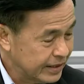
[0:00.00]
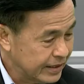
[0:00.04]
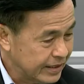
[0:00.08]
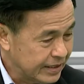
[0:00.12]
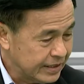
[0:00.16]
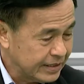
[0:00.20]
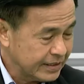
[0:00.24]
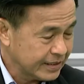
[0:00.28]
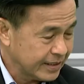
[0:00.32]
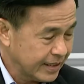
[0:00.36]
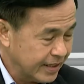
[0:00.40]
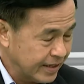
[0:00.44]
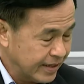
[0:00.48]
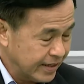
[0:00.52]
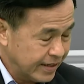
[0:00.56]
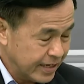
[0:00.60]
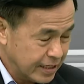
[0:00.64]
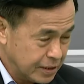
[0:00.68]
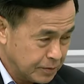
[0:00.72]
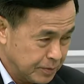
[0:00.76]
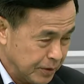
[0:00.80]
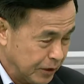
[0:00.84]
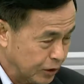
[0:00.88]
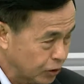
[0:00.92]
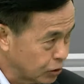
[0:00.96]
Thailand
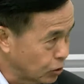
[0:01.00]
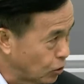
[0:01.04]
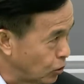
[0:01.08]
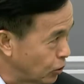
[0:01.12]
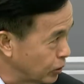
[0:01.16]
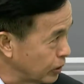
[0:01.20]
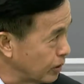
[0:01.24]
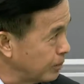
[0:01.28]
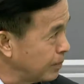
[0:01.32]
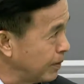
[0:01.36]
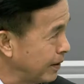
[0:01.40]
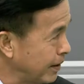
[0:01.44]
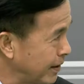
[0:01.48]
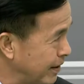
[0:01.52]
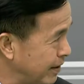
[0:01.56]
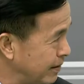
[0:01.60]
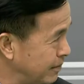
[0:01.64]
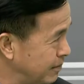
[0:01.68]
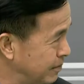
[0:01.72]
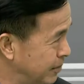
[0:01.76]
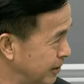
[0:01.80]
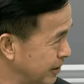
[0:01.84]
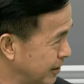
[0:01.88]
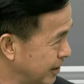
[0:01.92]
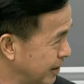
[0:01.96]
has been torn apart
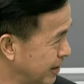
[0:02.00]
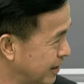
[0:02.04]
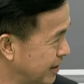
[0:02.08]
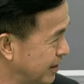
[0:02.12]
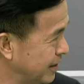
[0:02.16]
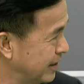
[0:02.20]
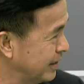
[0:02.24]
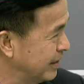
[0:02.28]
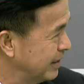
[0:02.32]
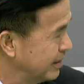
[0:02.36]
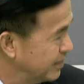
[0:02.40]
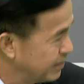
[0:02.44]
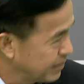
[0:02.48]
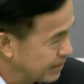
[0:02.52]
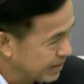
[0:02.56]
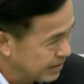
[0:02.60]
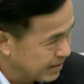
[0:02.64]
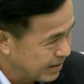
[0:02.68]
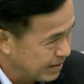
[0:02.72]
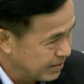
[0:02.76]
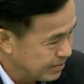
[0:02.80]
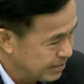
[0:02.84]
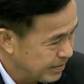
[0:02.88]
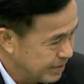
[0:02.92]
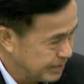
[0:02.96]
politically,
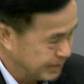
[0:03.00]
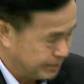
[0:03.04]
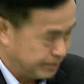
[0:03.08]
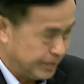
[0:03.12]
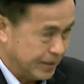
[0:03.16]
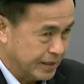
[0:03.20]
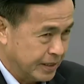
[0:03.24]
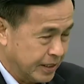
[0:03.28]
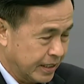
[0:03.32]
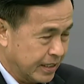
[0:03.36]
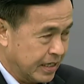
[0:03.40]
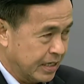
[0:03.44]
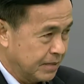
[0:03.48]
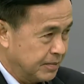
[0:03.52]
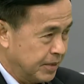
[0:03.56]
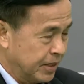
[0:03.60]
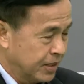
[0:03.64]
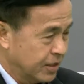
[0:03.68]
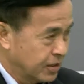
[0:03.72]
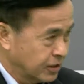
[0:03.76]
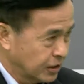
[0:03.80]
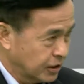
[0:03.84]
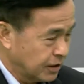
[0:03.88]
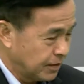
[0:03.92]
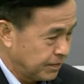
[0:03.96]
basically
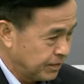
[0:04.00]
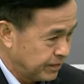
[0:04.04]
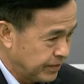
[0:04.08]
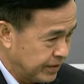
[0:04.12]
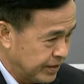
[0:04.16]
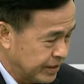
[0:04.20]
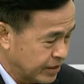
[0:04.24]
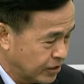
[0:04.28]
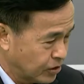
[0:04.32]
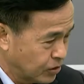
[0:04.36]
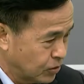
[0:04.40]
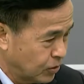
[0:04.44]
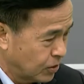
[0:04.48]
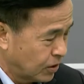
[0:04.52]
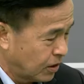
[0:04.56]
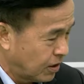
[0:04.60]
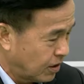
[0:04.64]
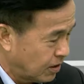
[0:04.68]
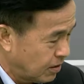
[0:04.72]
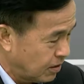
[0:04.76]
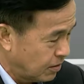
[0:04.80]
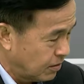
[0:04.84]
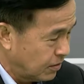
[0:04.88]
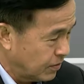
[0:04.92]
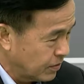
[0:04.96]
because of this
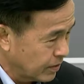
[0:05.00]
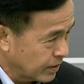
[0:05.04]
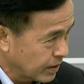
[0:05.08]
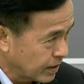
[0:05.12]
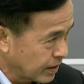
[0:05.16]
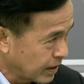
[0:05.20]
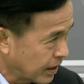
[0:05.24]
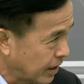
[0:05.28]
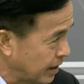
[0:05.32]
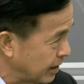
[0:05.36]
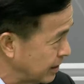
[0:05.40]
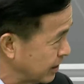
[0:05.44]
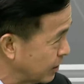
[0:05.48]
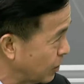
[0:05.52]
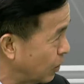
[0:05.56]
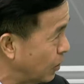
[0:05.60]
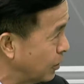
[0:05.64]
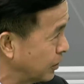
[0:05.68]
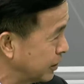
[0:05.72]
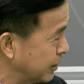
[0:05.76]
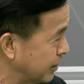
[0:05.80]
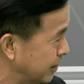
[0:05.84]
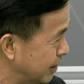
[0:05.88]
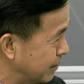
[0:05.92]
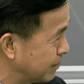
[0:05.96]
so-called
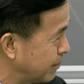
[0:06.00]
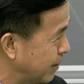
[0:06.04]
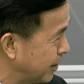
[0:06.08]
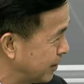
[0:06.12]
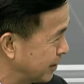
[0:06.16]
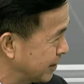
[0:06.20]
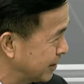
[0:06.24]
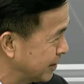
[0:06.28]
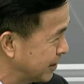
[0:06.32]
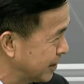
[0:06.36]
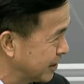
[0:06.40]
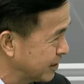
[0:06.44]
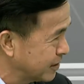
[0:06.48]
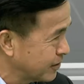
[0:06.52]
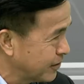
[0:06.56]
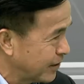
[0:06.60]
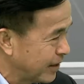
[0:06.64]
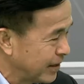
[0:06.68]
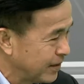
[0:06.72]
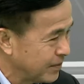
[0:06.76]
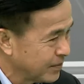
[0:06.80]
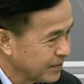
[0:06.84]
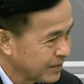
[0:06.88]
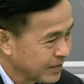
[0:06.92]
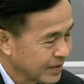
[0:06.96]
color-coded politics,
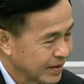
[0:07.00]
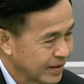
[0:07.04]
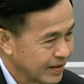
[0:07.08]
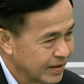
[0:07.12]
right?